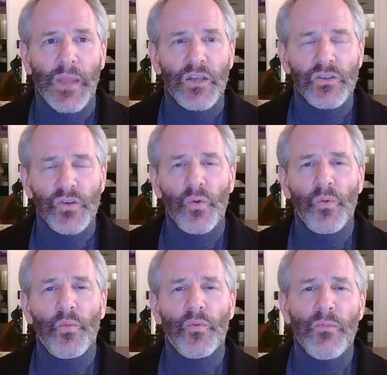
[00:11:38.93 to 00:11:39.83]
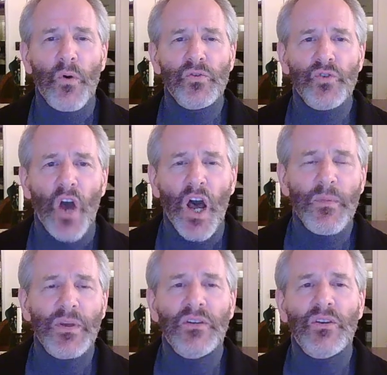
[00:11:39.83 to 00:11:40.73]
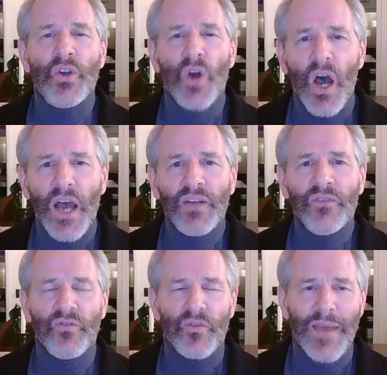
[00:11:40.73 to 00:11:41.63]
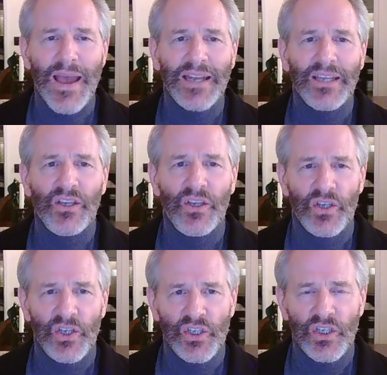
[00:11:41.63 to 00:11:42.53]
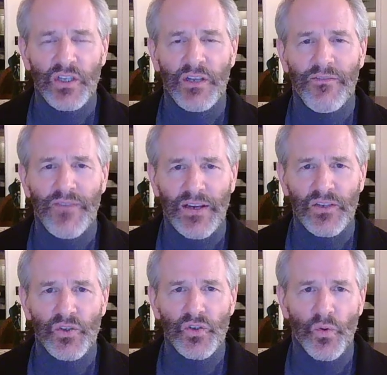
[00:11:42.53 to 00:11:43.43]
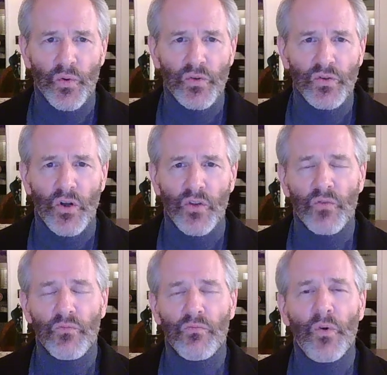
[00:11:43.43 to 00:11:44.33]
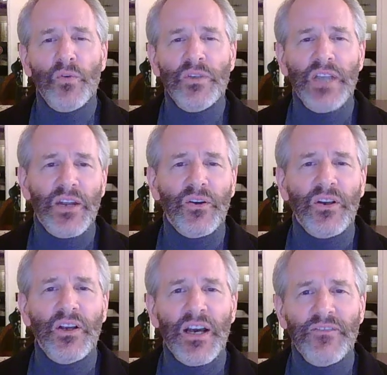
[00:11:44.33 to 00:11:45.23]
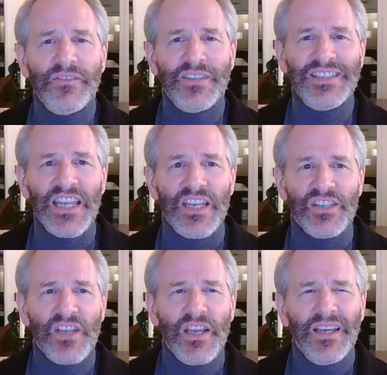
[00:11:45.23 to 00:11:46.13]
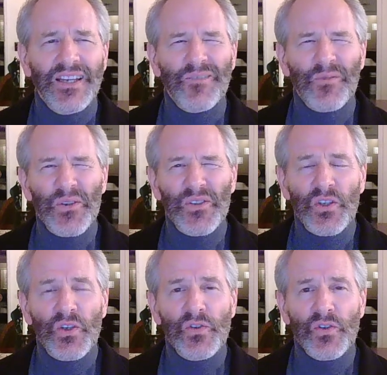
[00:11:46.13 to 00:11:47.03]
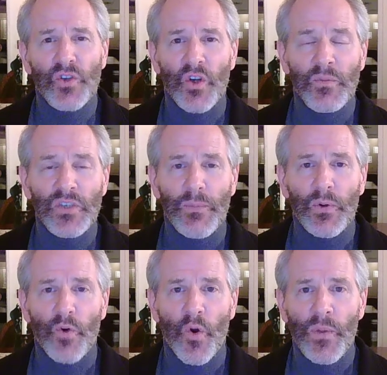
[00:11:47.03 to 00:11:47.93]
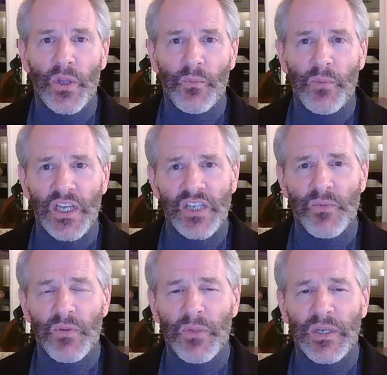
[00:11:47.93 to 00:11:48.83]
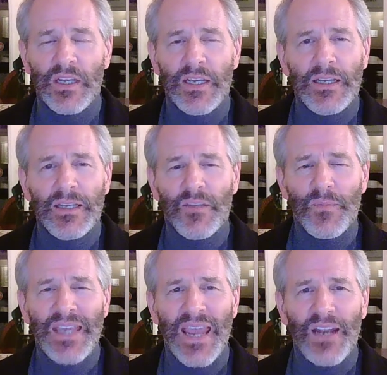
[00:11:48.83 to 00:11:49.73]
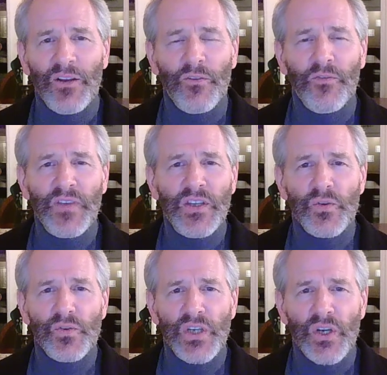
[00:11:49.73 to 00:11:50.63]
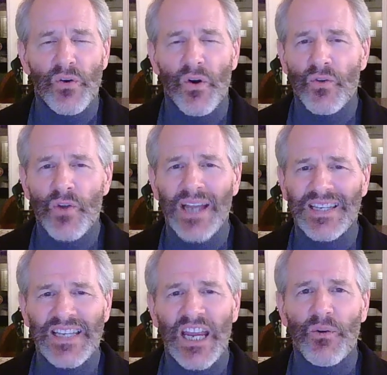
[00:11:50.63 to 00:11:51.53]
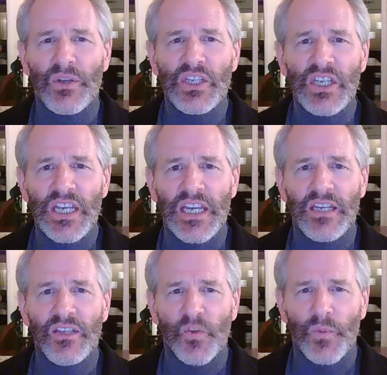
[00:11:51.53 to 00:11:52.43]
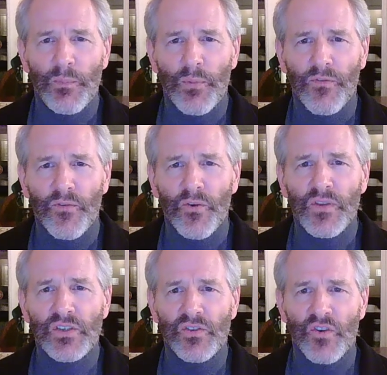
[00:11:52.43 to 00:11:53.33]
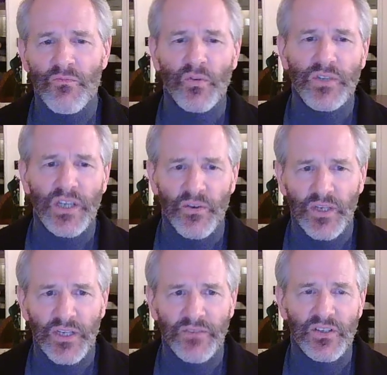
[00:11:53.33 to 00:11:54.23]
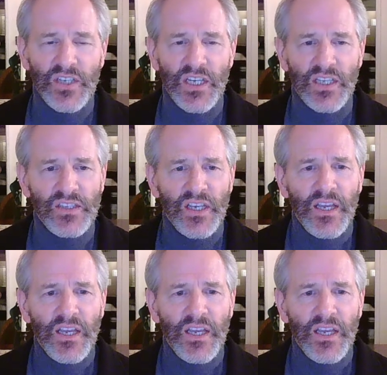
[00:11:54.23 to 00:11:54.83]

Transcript: So the most common non-traumatic condition that affects the shoulder is called the rotator cuff disease. We used to use the term subacromial impingement, but the mechanical features here are not guaranteed, so we prefer this term rotator cuff disease.